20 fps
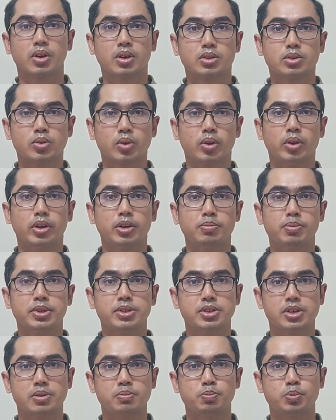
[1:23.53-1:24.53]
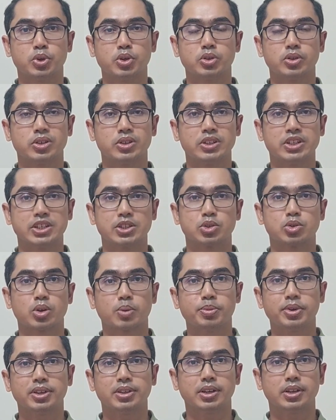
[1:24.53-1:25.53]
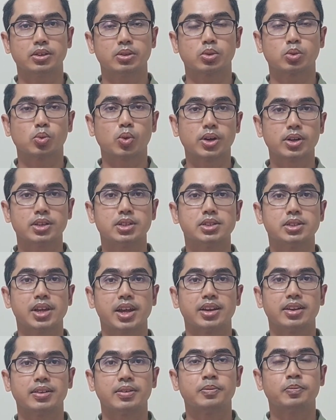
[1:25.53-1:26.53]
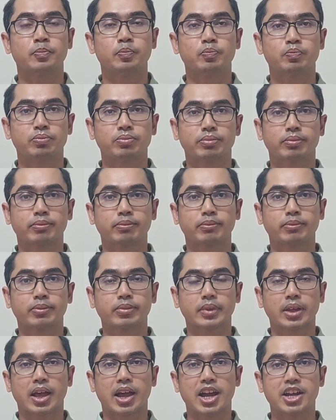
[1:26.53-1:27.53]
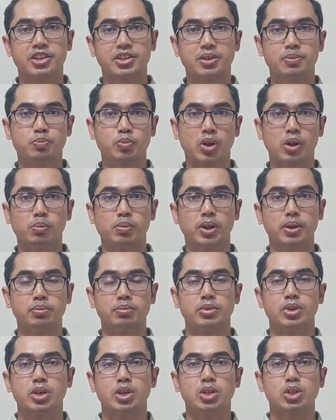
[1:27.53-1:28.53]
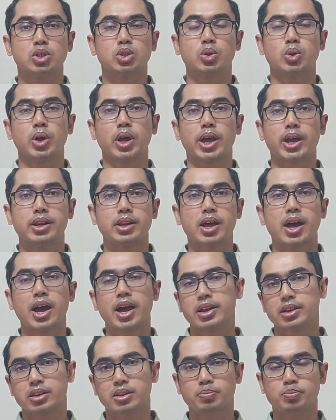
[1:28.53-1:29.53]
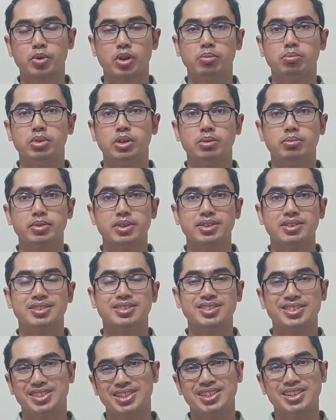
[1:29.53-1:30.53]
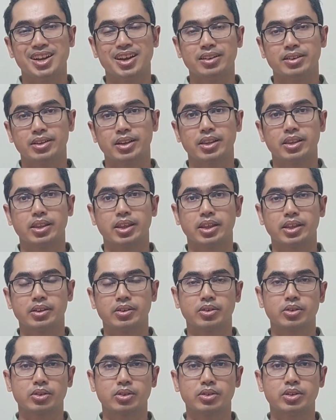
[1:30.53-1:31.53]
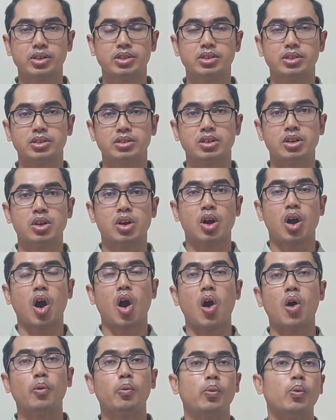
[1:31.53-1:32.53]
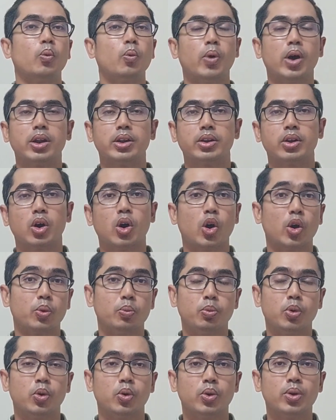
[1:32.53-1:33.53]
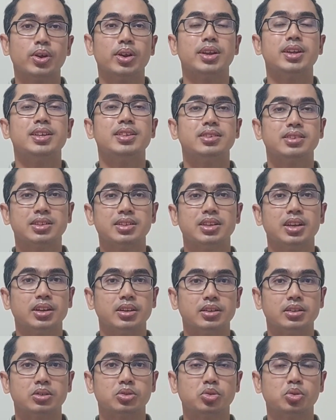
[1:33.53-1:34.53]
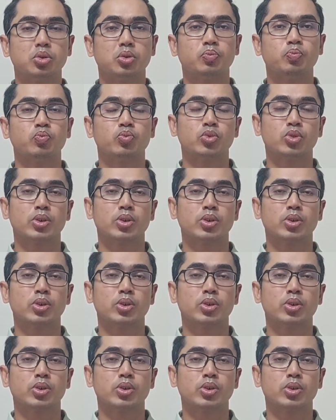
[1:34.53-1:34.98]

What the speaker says: So let me jump on the next topic, that is what is an IT problem. So an IT problem is the underlying reason of one or more incidents. So